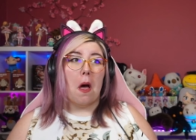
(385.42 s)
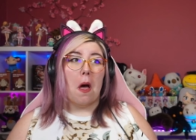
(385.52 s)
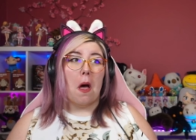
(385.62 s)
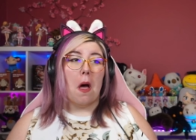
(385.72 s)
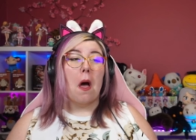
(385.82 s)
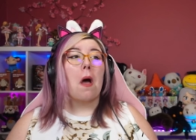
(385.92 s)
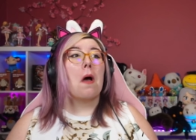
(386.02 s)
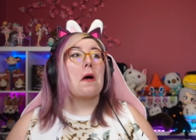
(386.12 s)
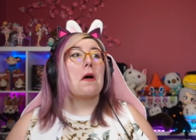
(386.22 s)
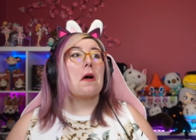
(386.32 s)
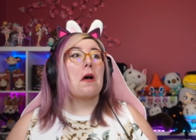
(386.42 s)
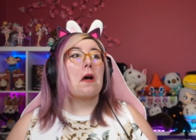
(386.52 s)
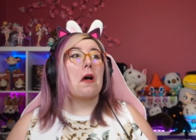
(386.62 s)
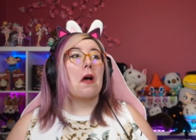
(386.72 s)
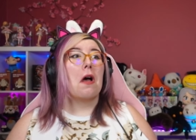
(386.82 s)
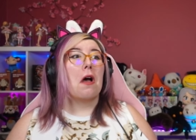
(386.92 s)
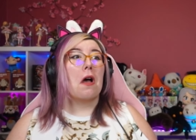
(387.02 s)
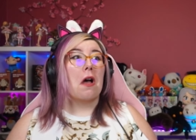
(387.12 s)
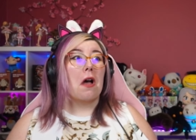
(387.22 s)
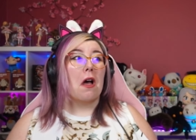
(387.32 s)
longer my Adrian agent, You're Adrian
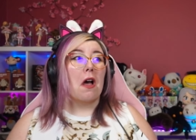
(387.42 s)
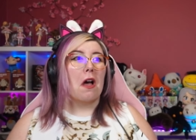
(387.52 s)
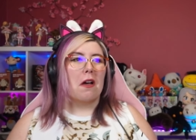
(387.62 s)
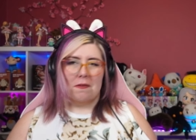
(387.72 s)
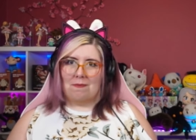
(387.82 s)
agent nothing.